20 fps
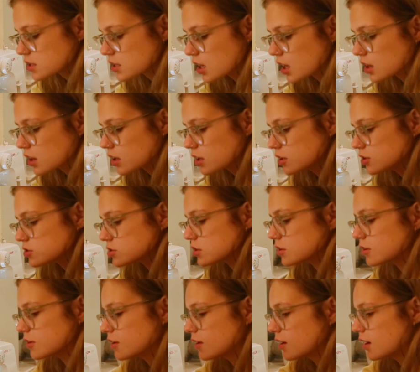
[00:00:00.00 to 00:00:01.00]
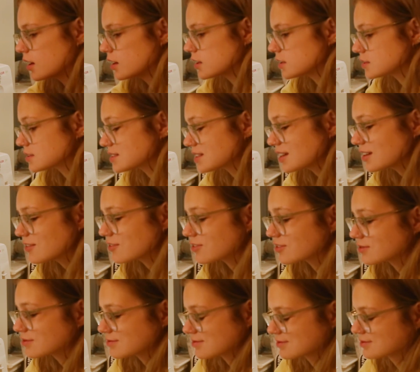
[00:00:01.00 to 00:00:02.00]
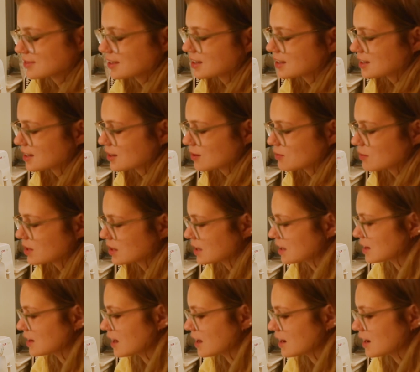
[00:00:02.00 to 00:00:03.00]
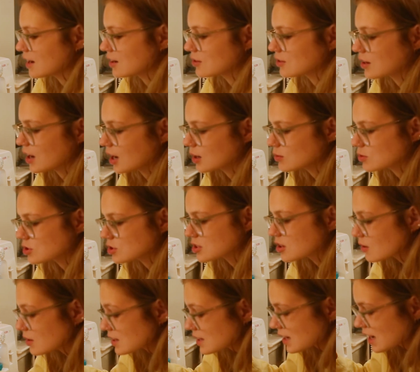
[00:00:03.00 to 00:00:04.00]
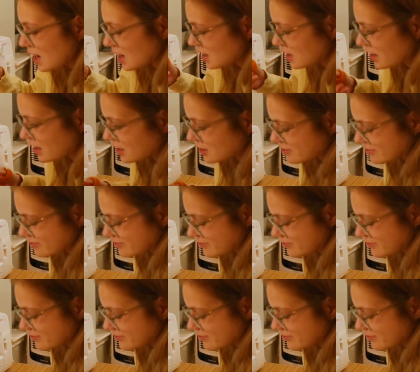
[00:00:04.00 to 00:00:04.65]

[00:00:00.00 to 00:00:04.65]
together. So instead of picking that out, I'm just going to cut it.